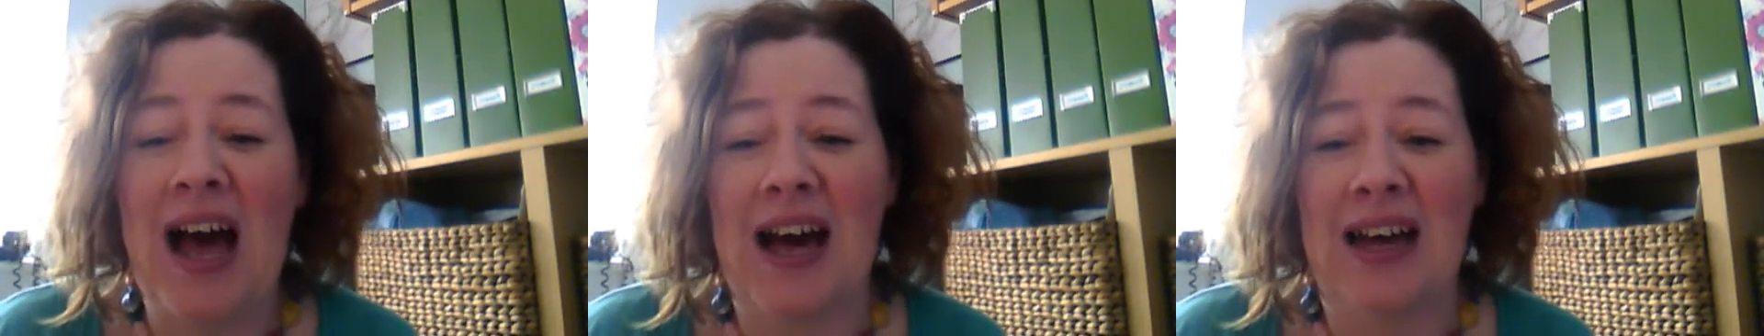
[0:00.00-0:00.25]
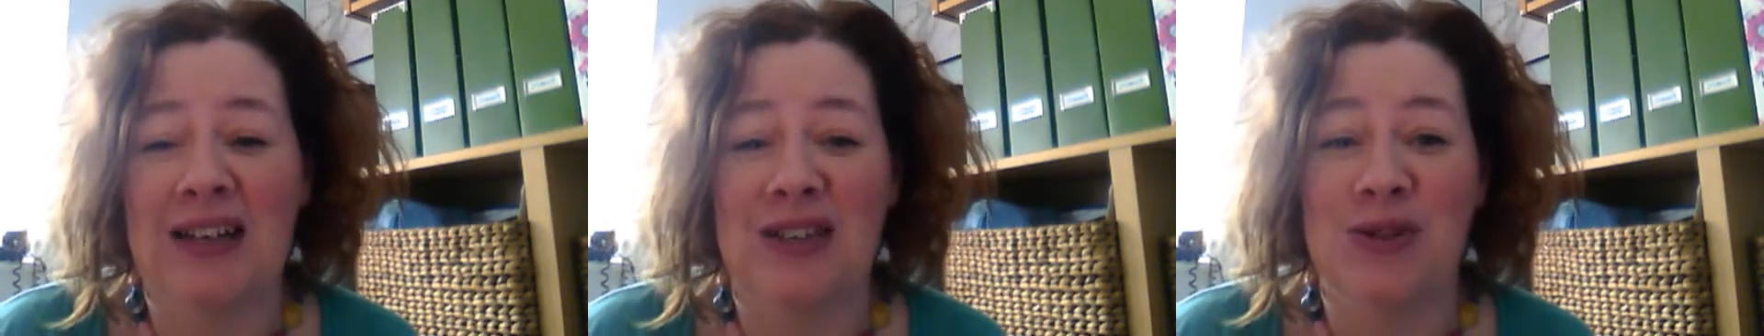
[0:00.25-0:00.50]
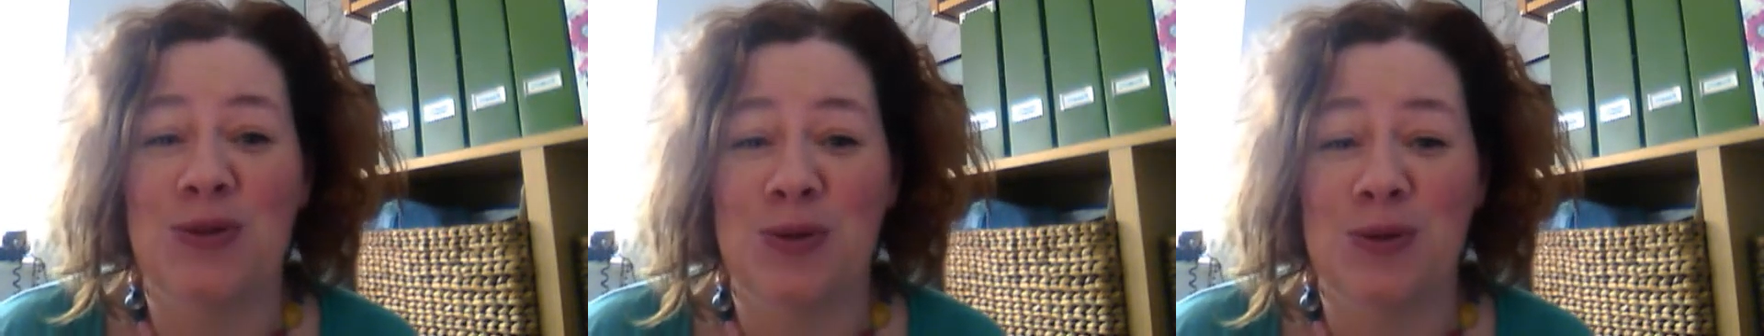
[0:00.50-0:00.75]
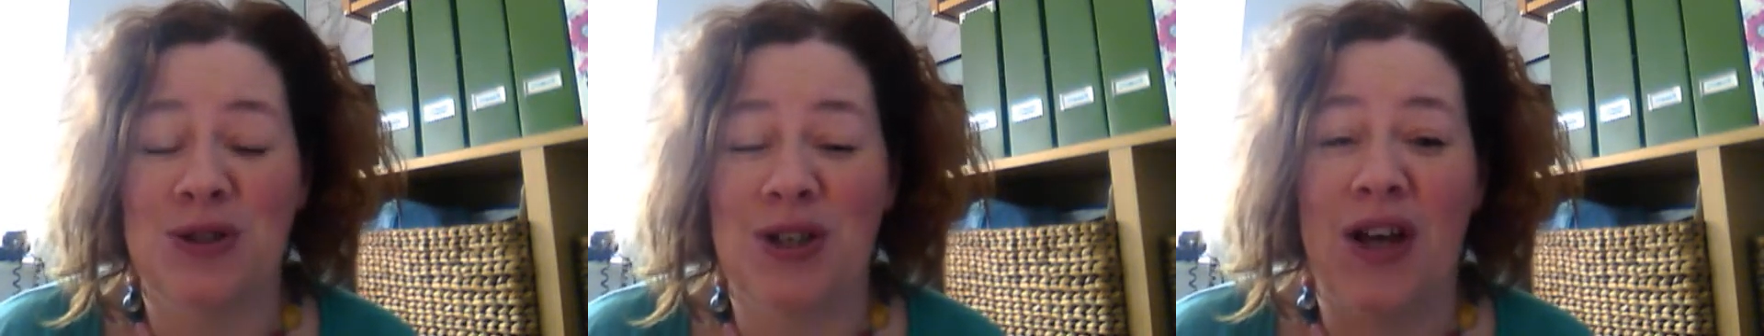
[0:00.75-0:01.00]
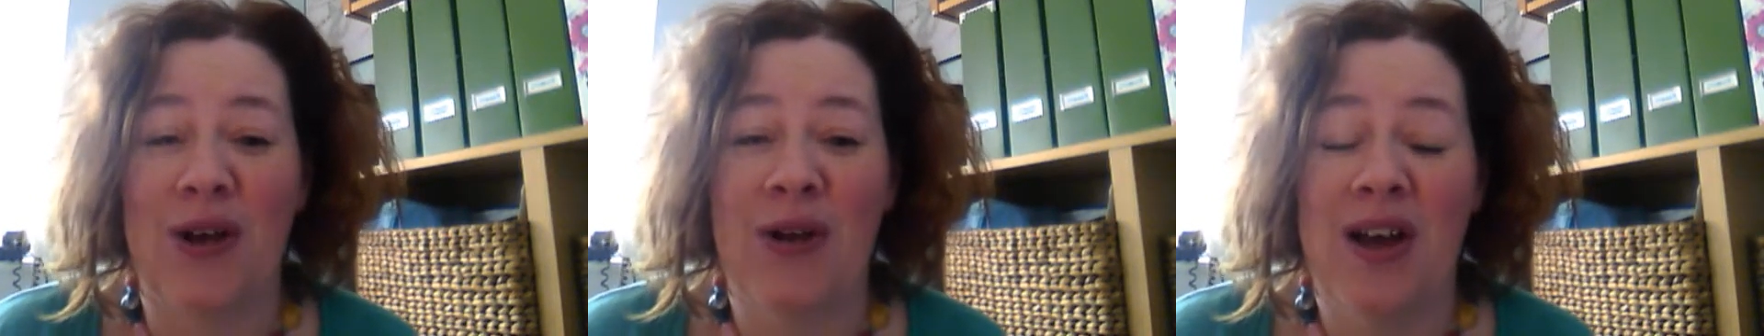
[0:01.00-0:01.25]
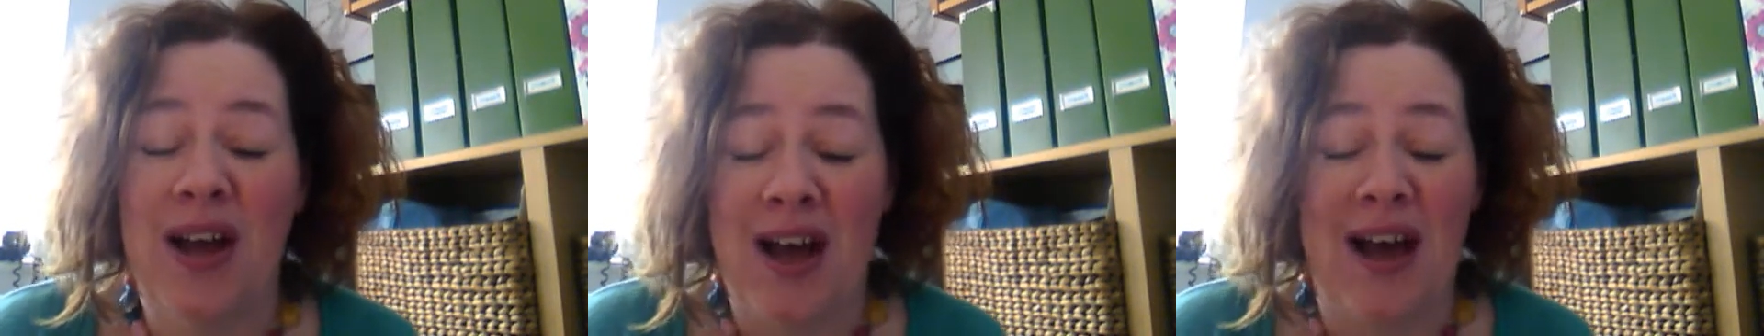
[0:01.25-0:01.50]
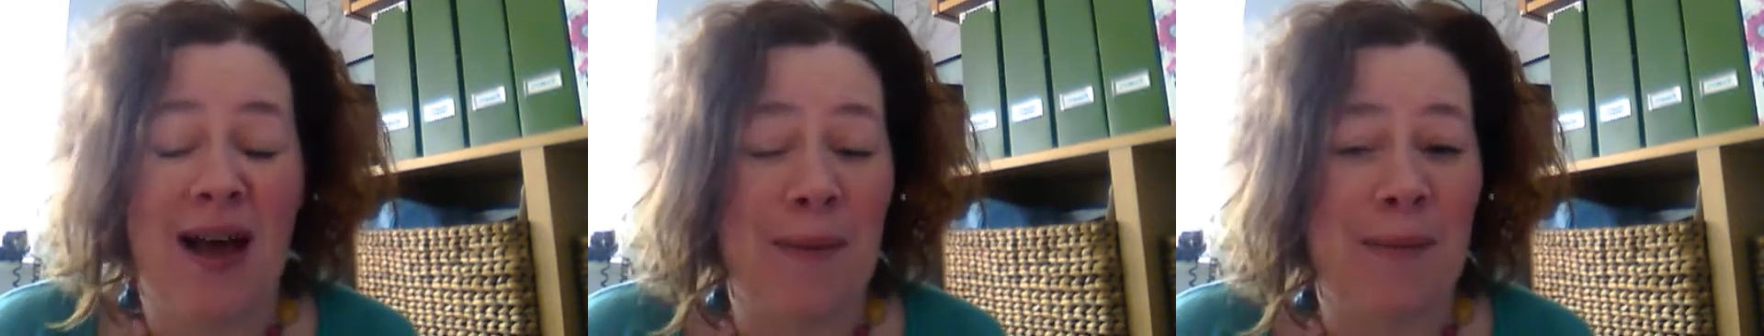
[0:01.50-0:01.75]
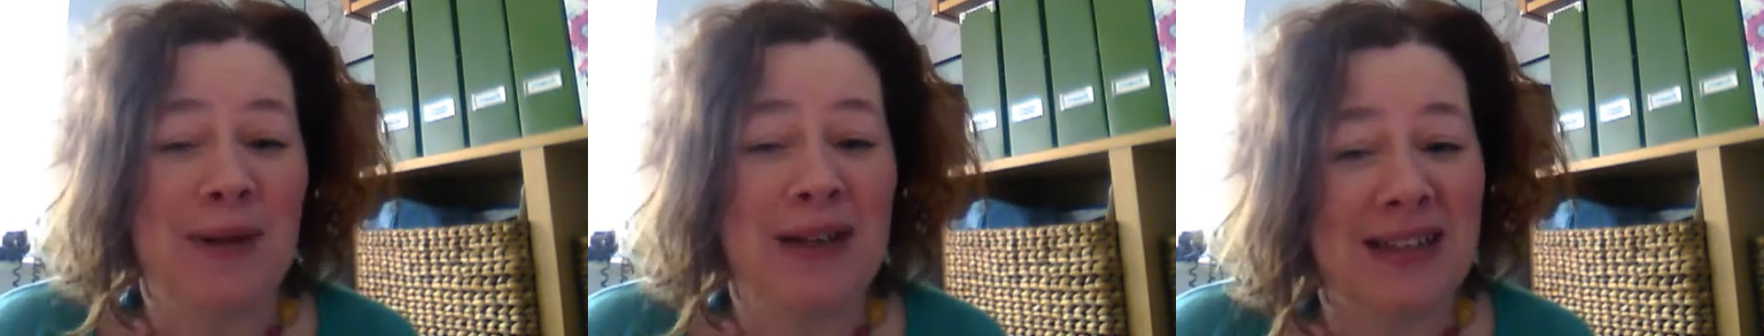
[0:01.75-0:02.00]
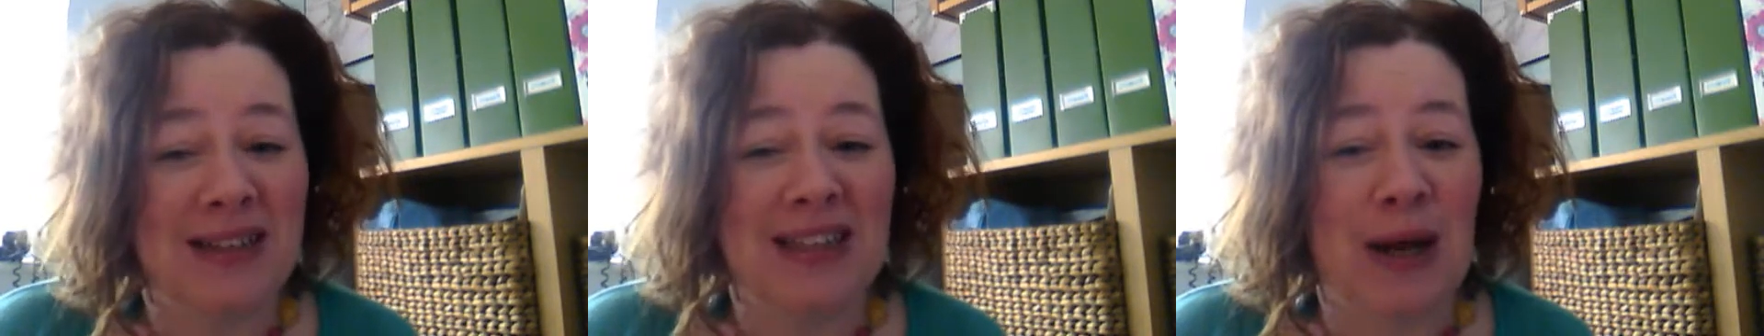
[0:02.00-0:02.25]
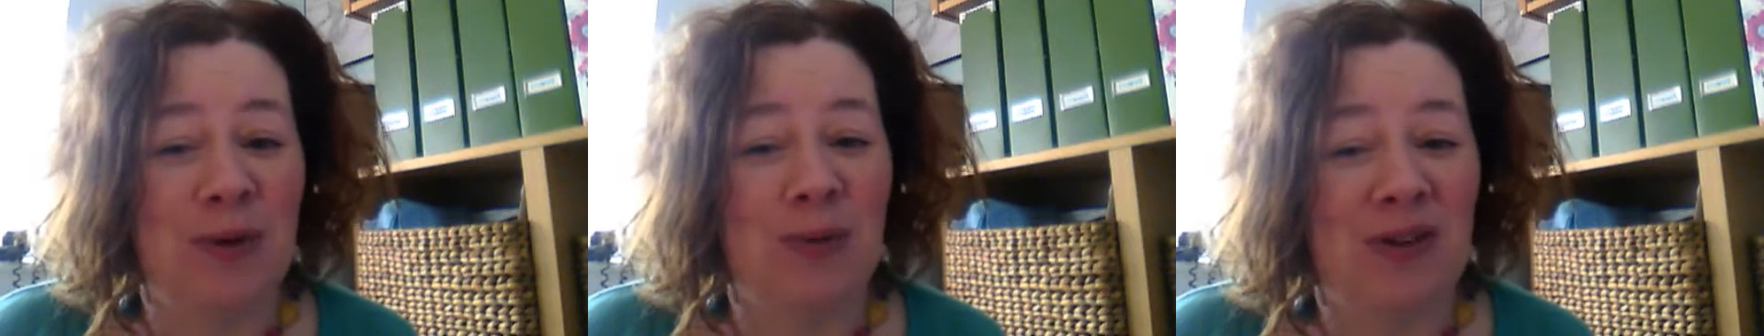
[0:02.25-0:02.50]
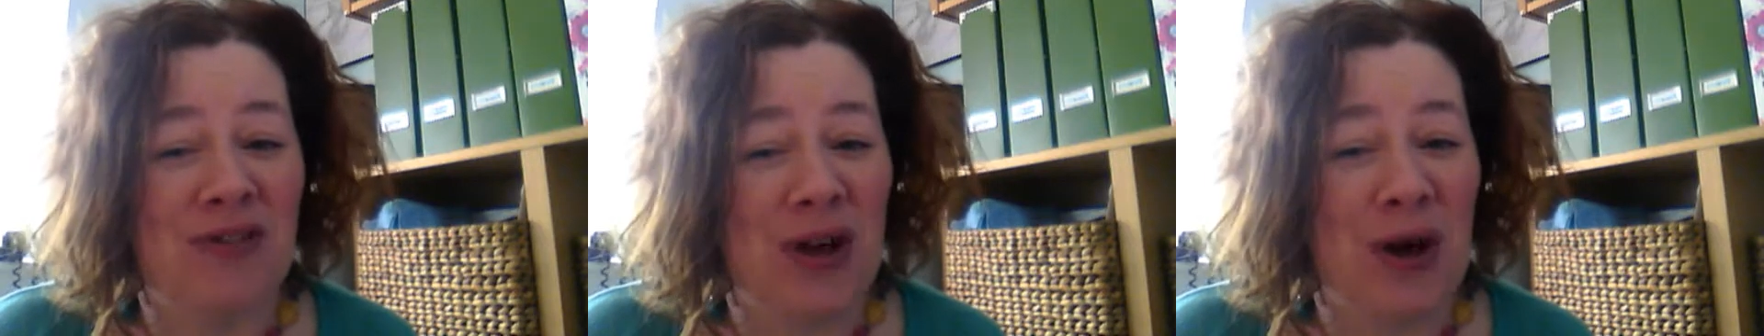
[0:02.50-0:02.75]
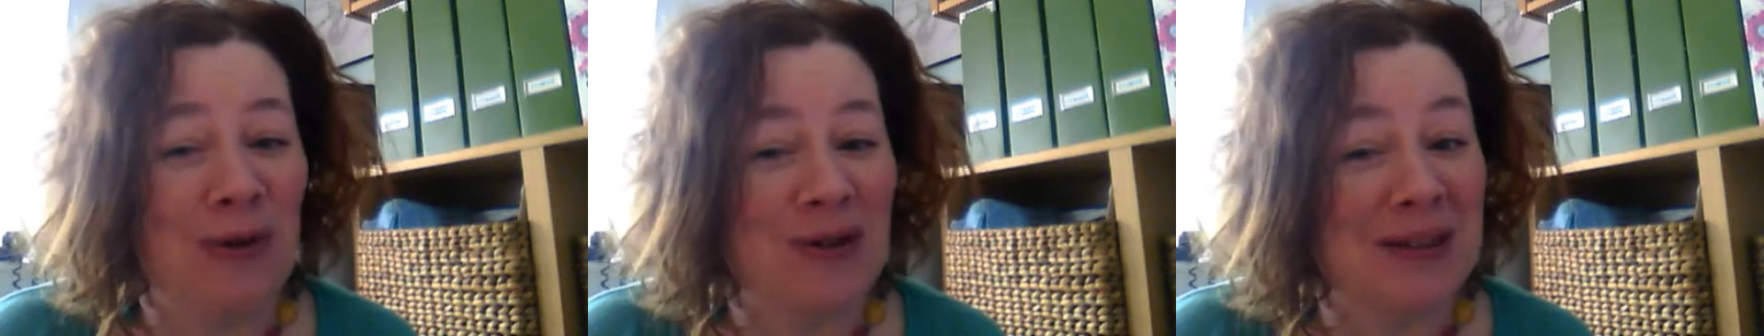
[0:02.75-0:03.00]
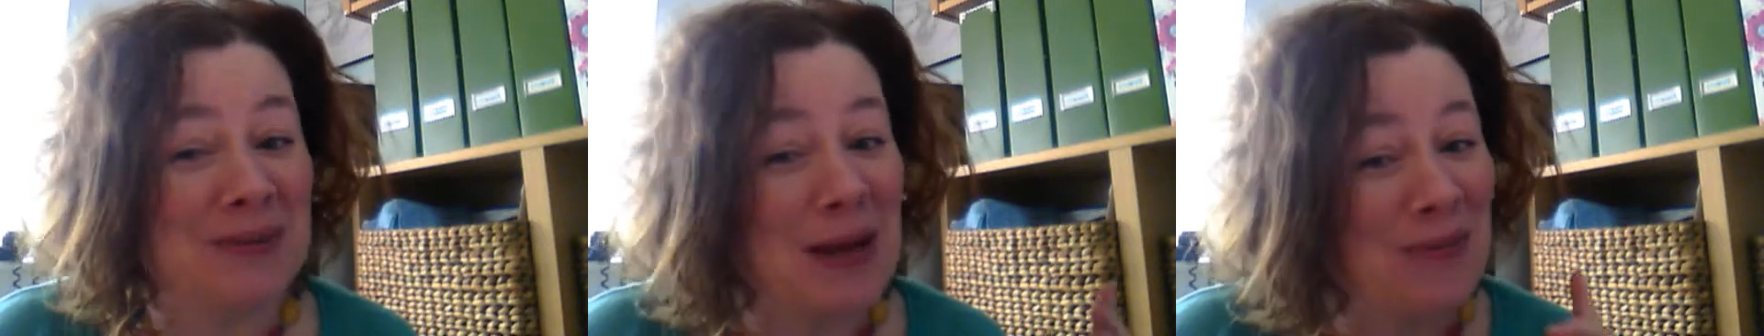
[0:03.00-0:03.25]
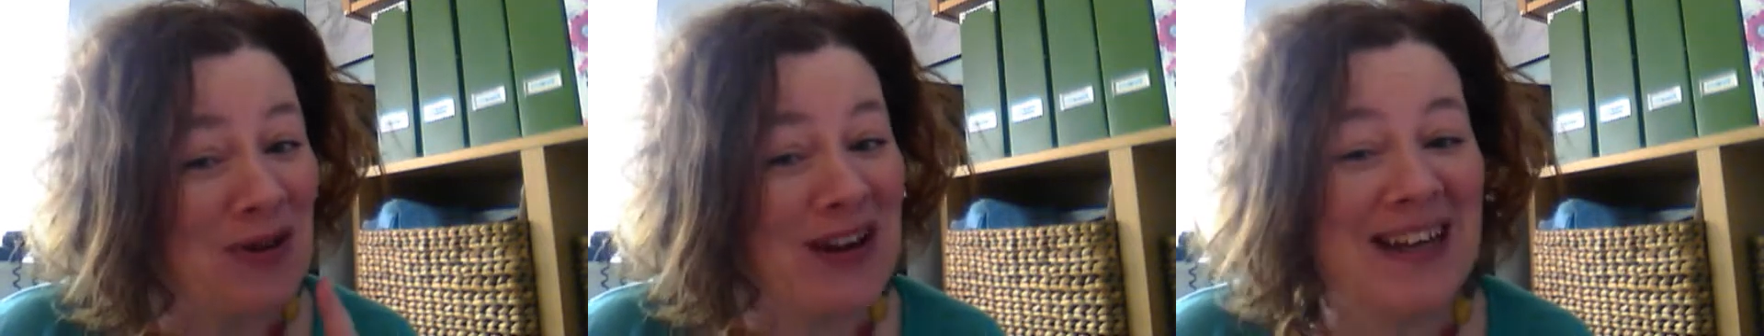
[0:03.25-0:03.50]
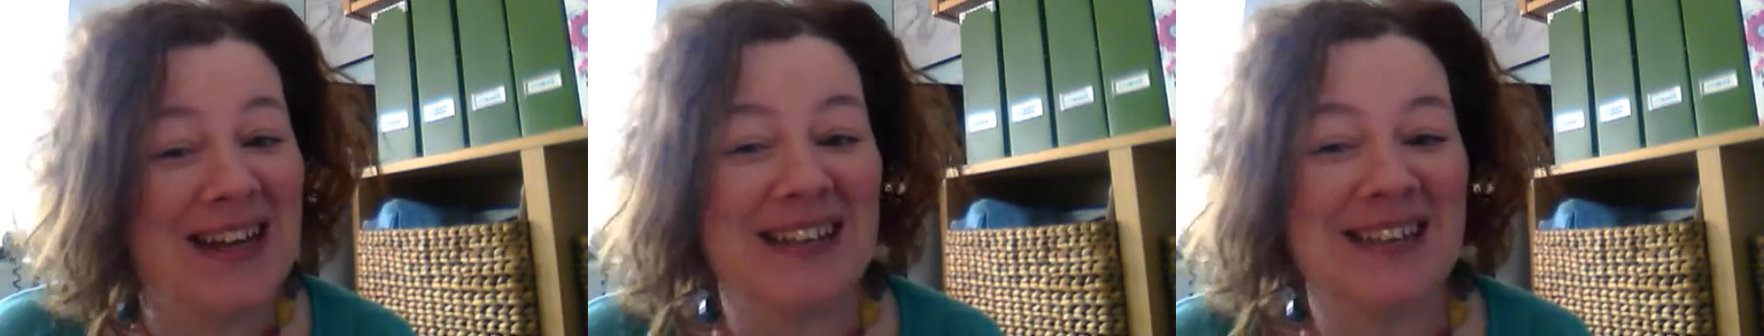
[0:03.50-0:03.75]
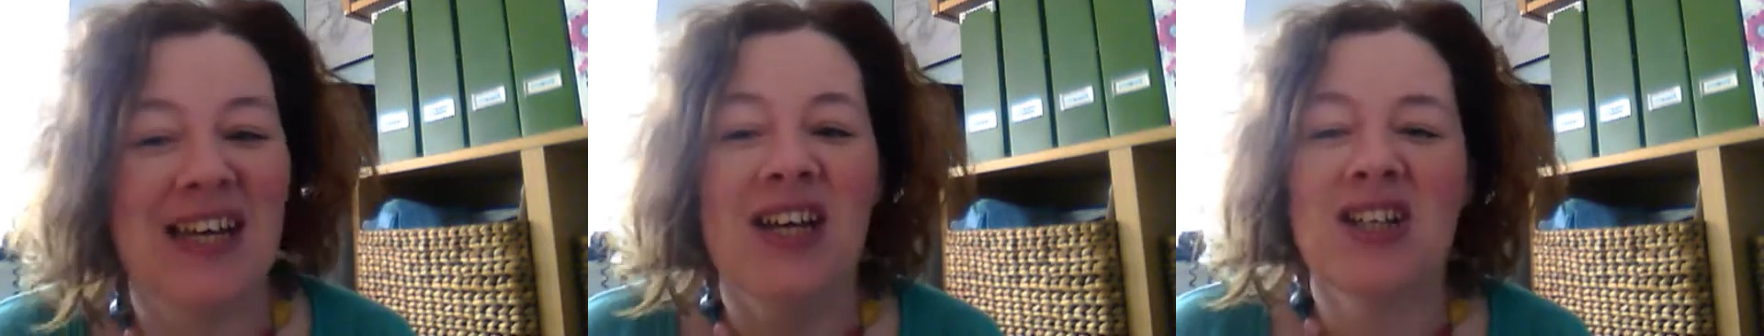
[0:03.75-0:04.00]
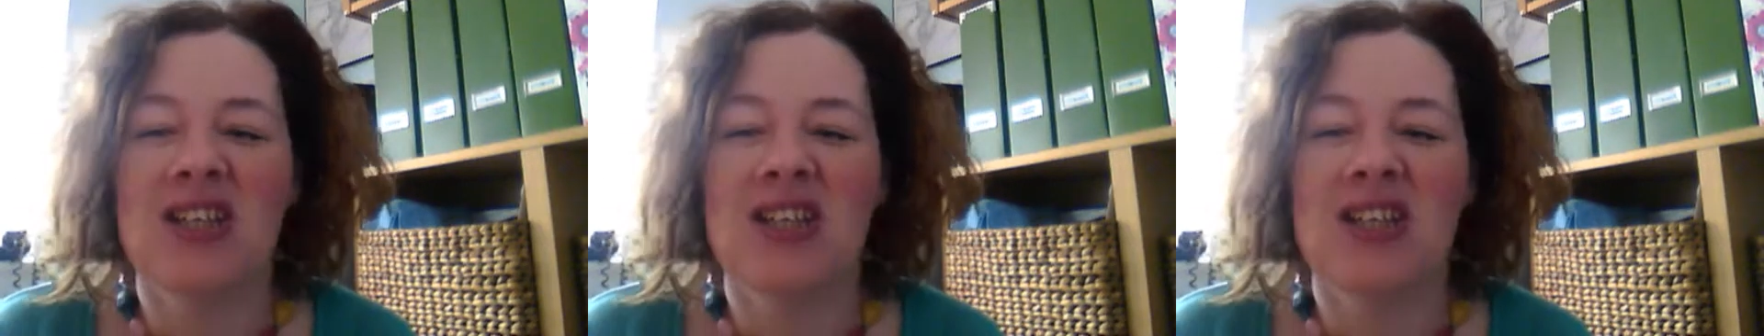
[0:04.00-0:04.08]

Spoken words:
and also please stay with me for the whole of September at least,